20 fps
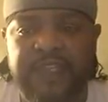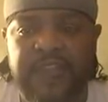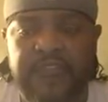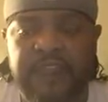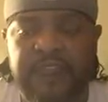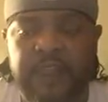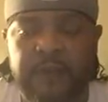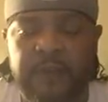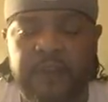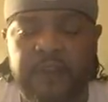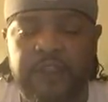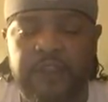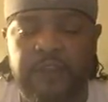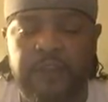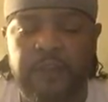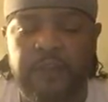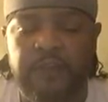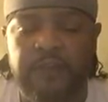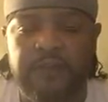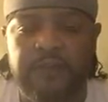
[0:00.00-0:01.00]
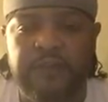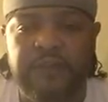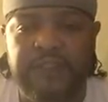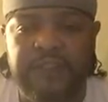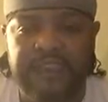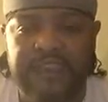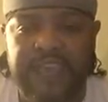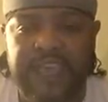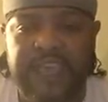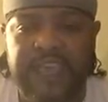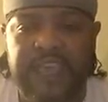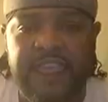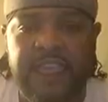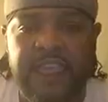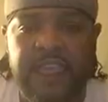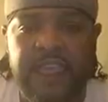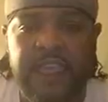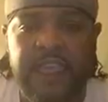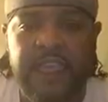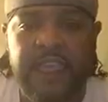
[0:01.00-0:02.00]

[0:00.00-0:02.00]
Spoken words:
now that we know today